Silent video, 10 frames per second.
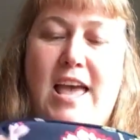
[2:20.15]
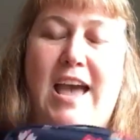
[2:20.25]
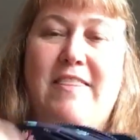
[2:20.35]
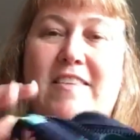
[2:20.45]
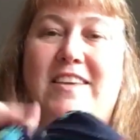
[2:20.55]

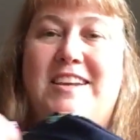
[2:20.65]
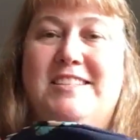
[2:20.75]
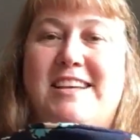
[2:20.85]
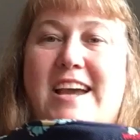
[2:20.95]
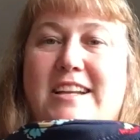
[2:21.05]
And then the
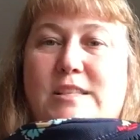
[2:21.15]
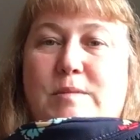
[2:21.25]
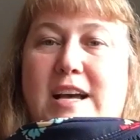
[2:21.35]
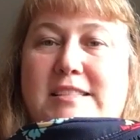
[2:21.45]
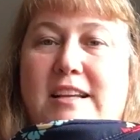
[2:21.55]
inside is
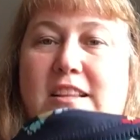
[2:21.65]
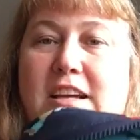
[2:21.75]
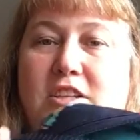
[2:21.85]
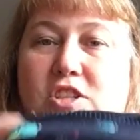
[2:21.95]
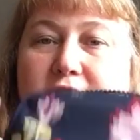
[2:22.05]
plastic
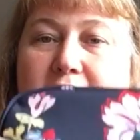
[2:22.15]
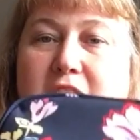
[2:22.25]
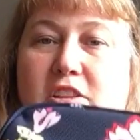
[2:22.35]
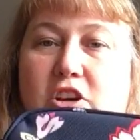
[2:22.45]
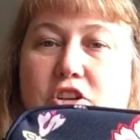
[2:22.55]
lined, just like
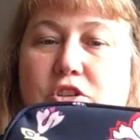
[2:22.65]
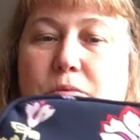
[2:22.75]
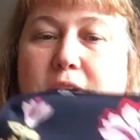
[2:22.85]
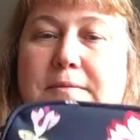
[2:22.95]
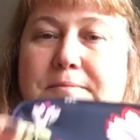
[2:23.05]
the larger
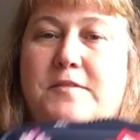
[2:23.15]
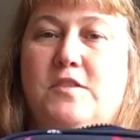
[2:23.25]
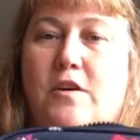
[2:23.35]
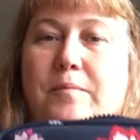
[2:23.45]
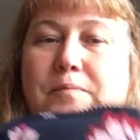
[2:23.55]
one.
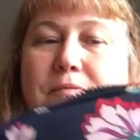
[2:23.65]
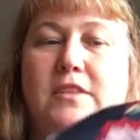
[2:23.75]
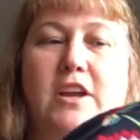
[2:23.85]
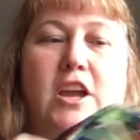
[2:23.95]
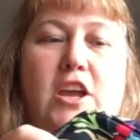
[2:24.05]
So
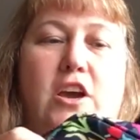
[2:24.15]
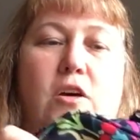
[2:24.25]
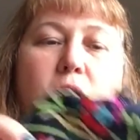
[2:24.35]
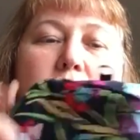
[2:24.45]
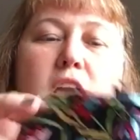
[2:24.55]
there you
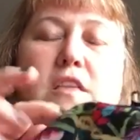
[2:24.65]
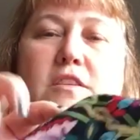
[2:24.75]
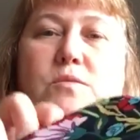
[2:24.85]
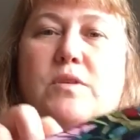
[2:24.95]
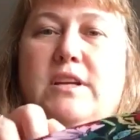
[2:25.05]
go.
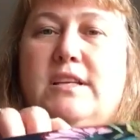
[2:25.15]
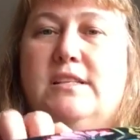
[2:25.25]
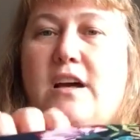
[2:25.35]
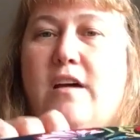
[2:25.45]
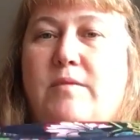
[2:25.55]
This one
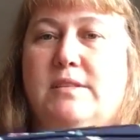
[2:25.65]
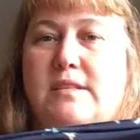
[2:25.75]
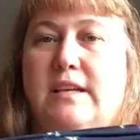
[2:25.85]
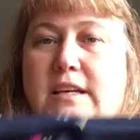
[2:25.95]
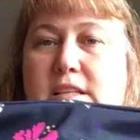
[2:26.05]
is
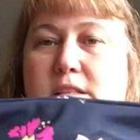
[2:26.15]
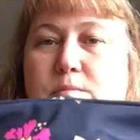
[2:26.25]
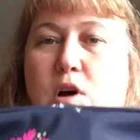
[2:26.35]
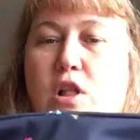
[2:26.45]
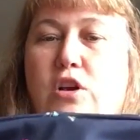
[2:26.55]
obviously
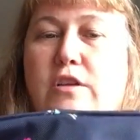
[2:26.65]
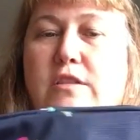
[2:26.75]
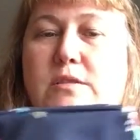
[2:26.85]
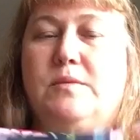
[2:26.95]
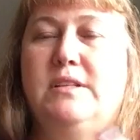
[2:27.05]
smaller.
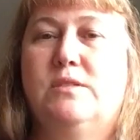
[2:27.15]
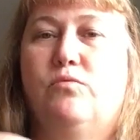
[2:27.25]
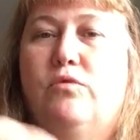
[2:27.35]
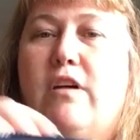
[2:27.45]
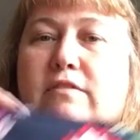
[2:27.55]
This one is
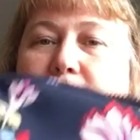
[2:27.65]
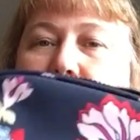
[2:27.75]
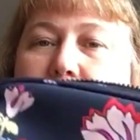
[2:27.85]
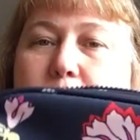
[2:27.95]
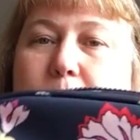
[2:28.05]

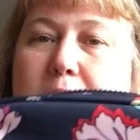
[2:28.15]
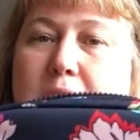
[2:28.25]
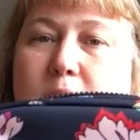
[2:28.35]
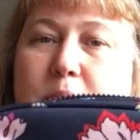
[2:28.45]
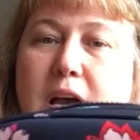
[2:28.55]
roughly a
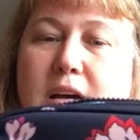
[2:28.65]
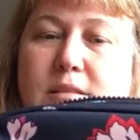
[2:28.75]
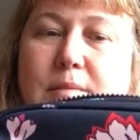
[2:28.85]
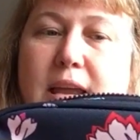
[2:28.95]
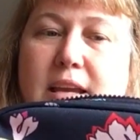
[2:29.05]
medium
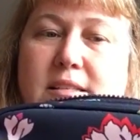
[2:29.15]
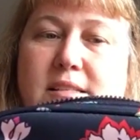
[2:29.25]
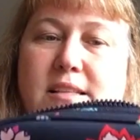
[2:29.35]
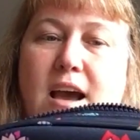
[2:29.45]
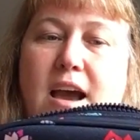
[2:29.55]
cosmetic
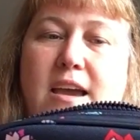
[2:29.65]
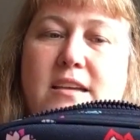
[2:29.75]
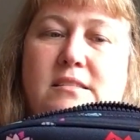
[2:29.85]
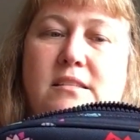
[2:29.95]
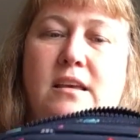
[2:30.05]

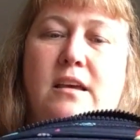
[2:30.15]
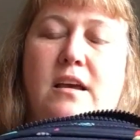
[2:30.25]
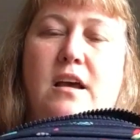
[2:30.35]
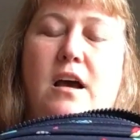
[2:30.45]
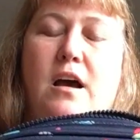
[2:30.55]
size,
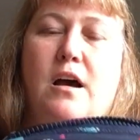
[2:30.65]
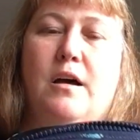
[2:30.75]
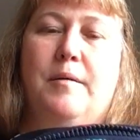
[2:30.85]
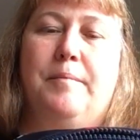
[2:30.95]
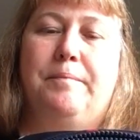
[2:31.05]

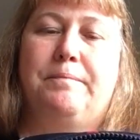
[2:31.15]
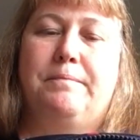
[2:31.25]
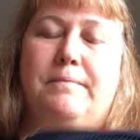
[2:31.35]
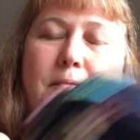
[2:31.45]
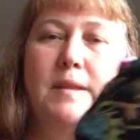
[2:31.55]

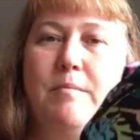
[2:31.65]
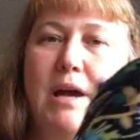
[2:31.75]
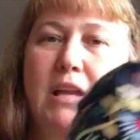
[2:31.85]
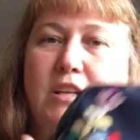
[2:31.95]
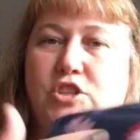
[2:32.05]

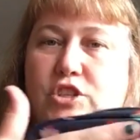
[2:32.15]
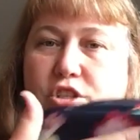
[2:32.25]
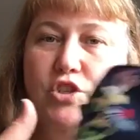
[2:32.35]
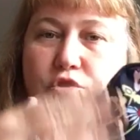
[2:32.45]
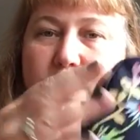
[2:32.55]
but it's just
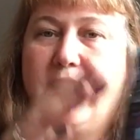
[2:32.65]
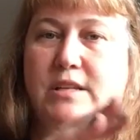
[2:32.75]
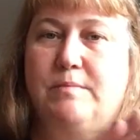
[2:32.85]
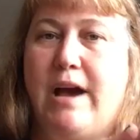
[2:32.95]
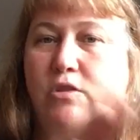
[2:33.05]
a
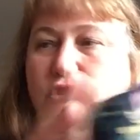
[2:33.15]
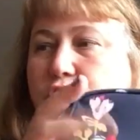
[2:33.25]
straight pouch.